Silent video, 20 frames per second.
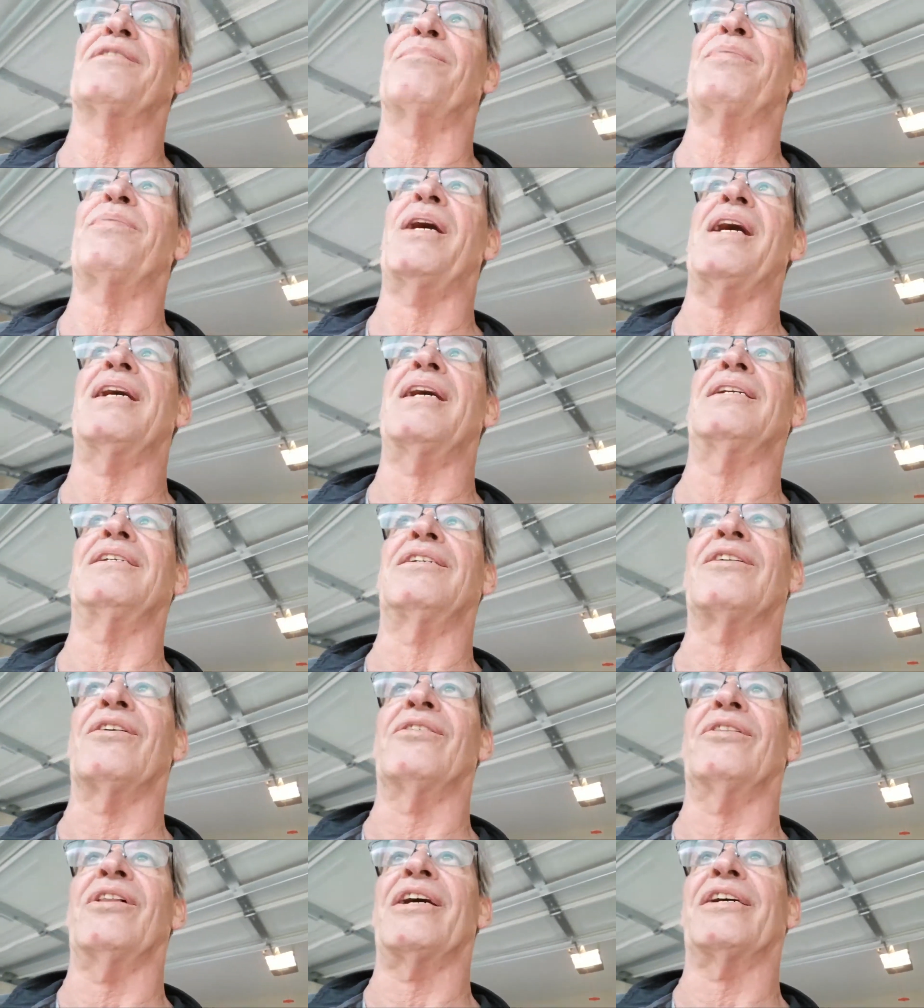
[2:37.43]
the pay and you
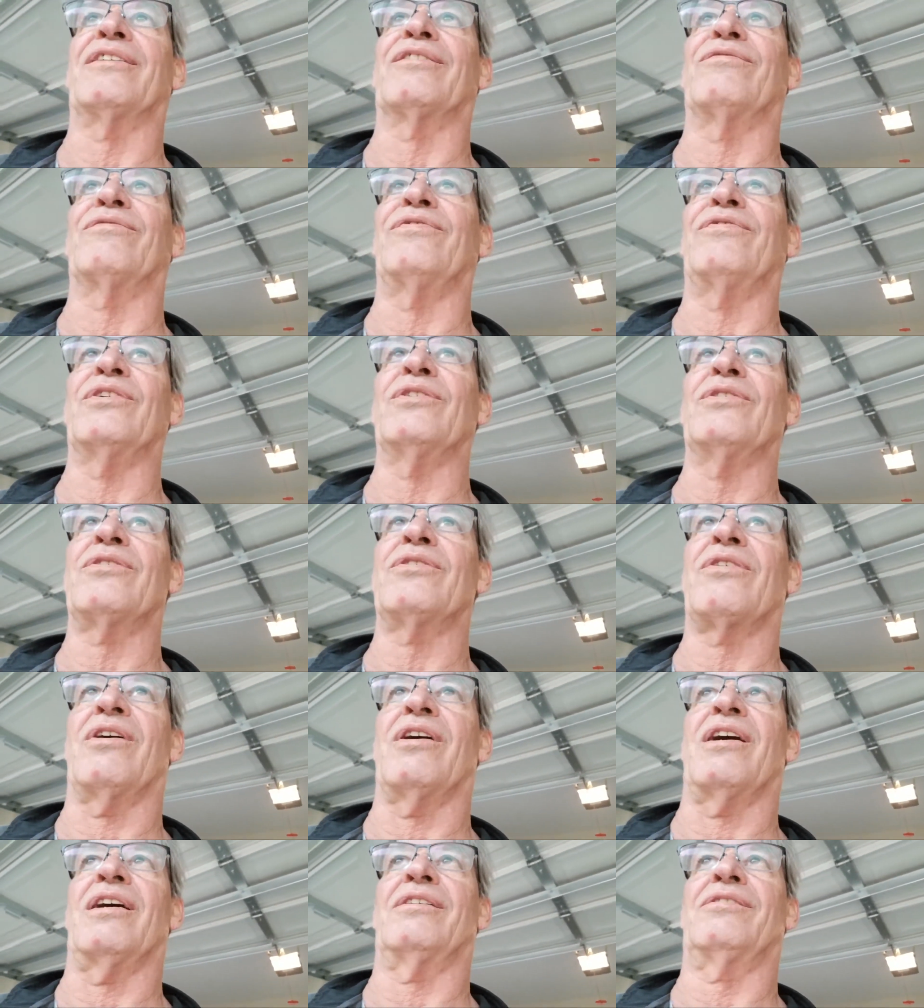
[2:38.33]
don't like the fuel
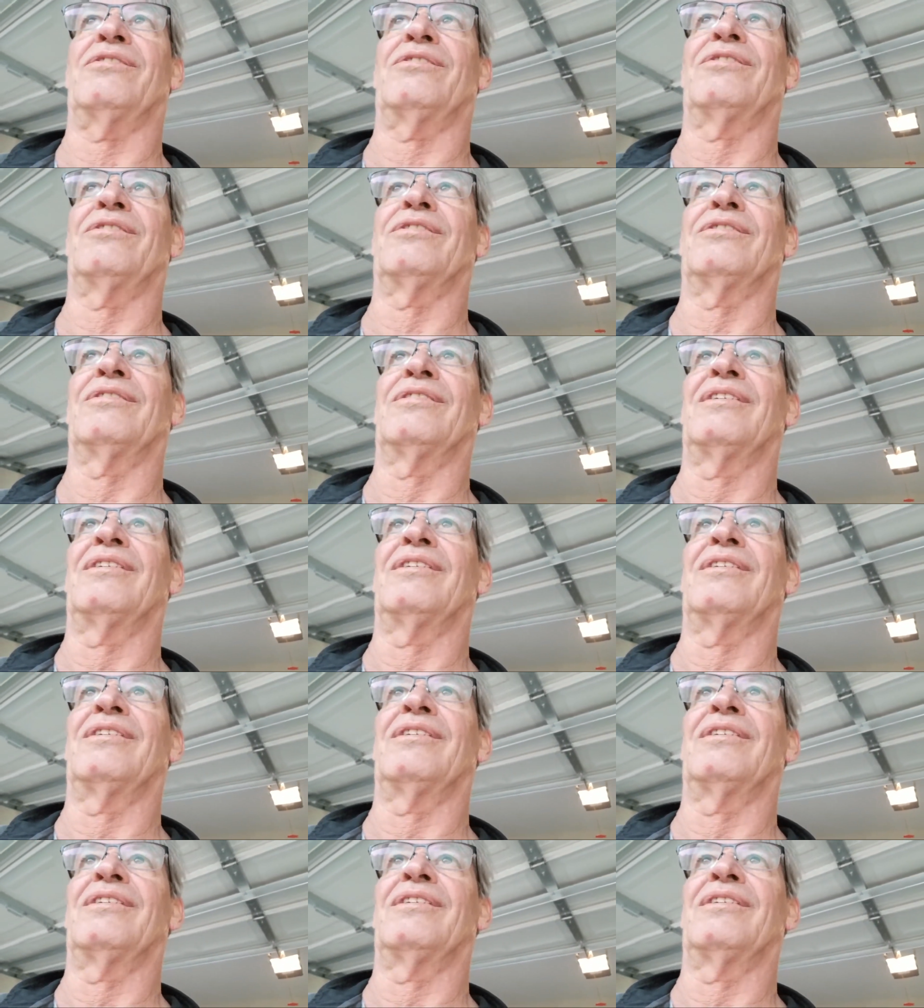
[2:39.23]
costs,